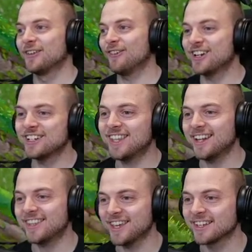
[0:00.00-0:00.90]
what is
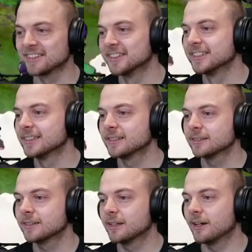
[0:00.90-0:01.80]
that thing?
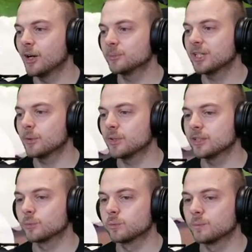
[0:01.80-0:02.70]
Oh, here with
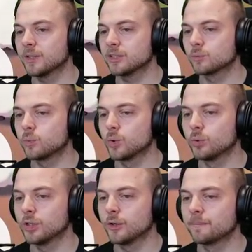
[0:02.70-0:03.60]
his, his
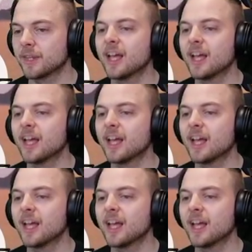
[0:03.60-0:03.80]
Wooloo.